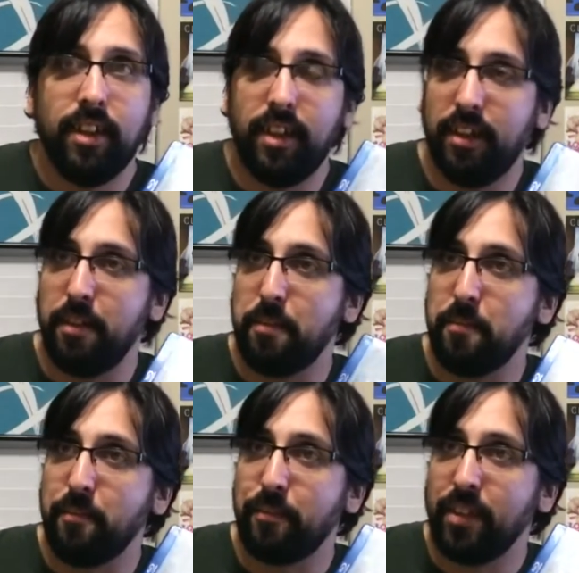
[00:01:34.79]

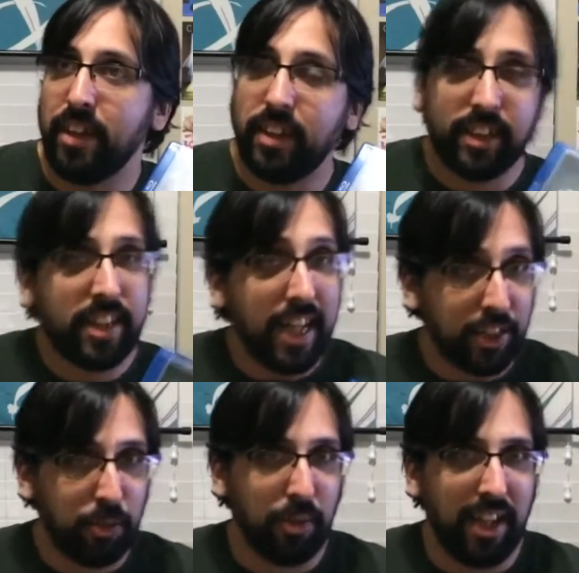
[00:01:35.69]
to
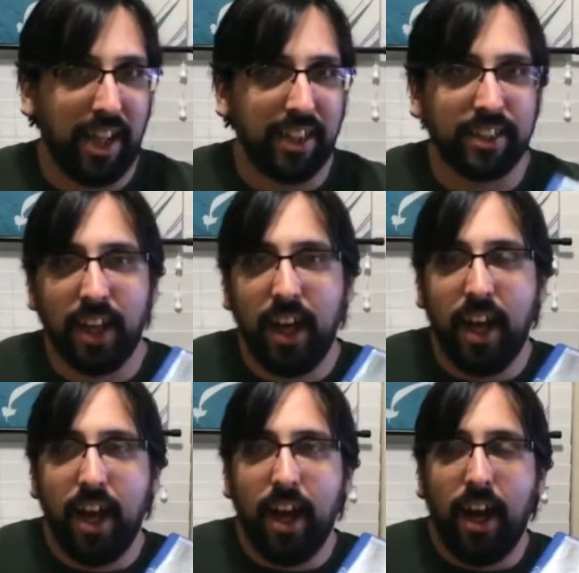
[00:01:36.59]
contextualize,
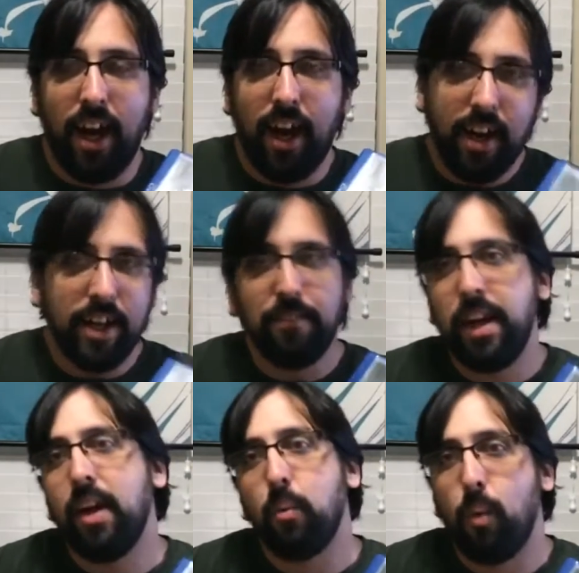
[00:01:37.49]
I have
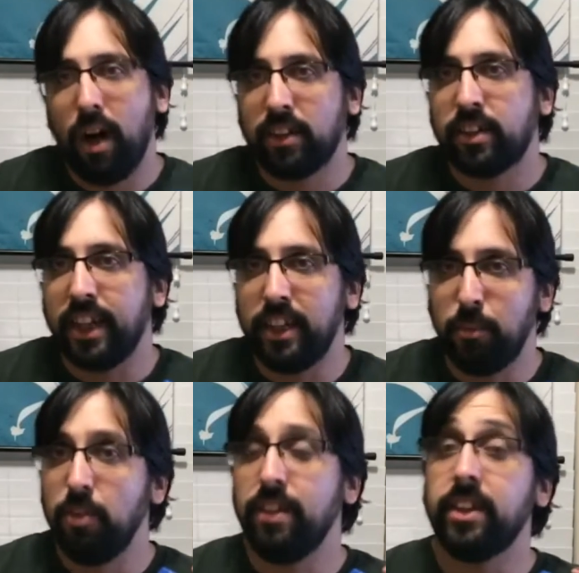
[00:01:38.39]
not watched these
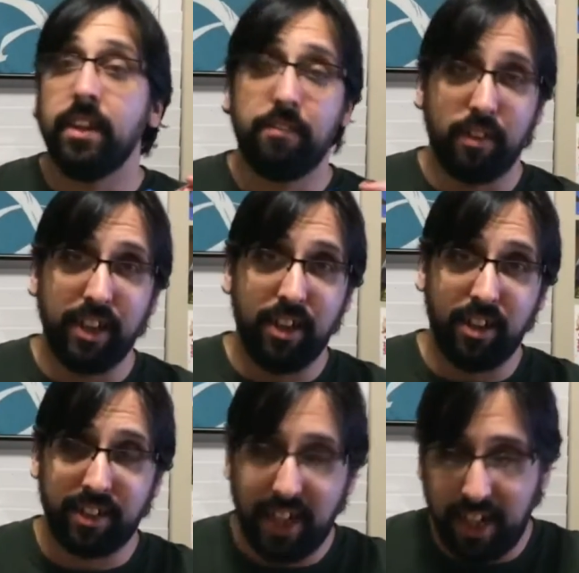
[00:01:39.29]
movies in a very
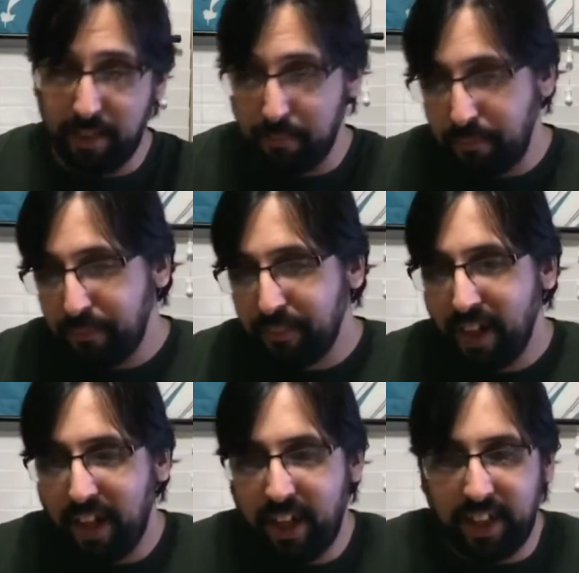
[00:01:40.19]
long time.
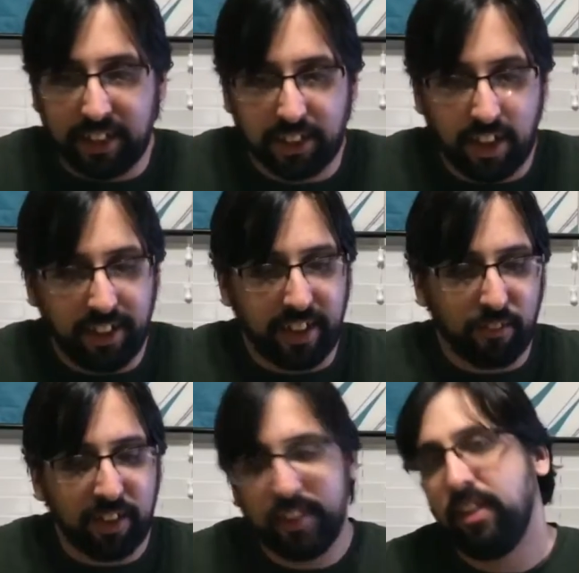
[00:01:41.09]
I saw the
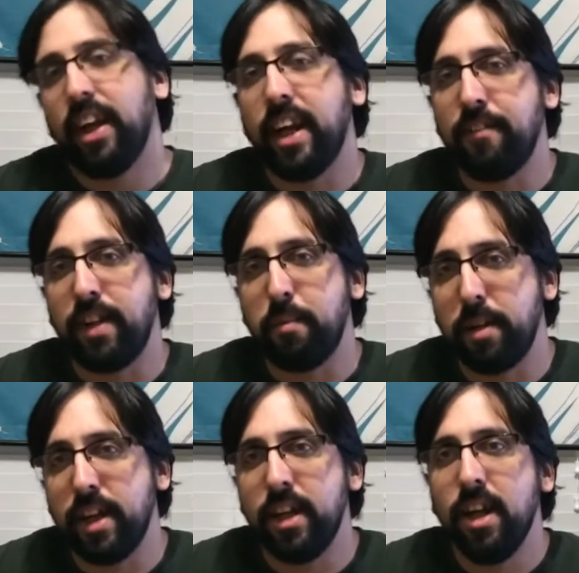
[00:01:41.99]
original
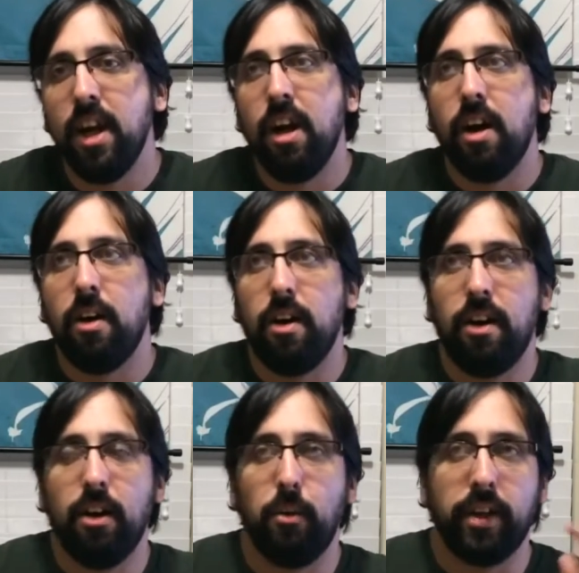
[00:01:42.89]
AVP
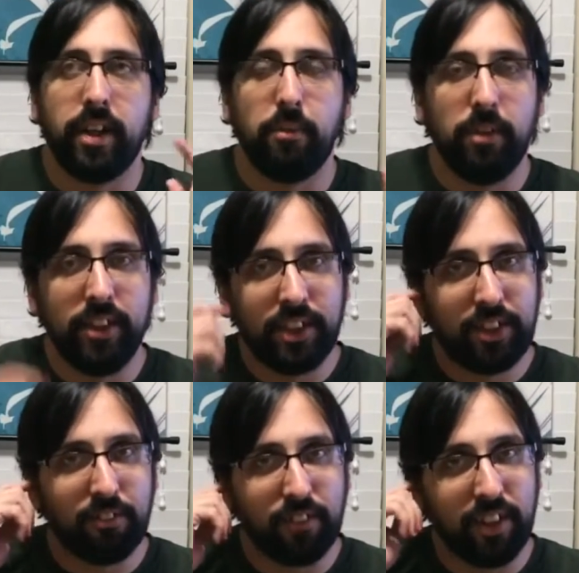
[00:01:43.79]
uh, when it
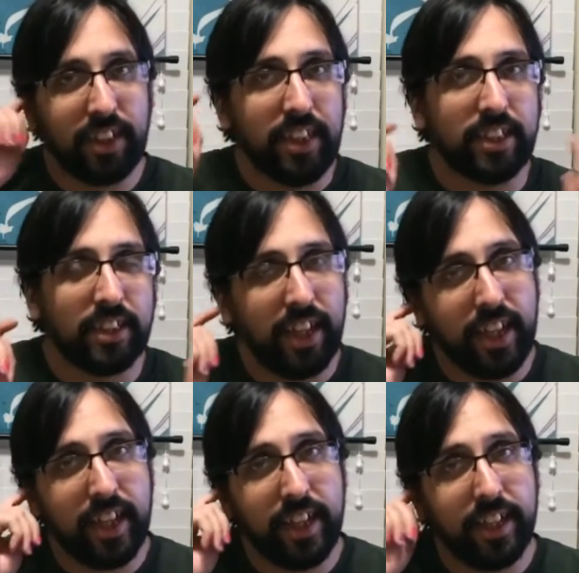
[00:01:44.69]
was released
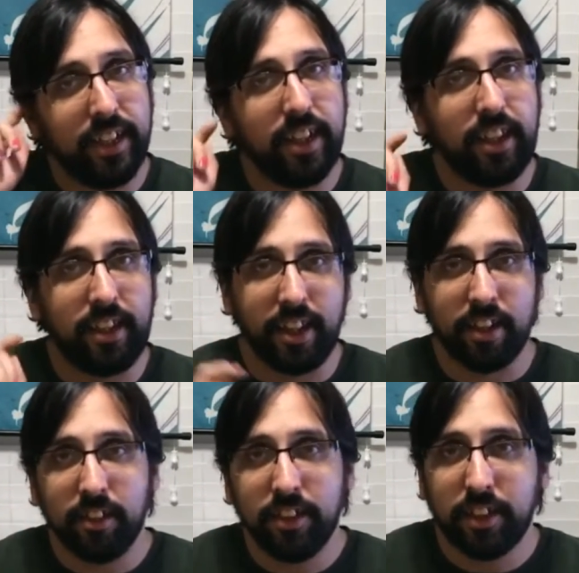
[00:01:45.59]
in
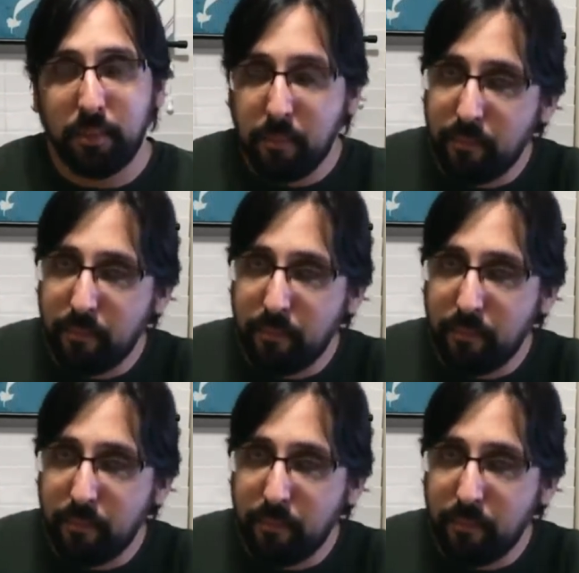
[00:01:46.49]
theaters,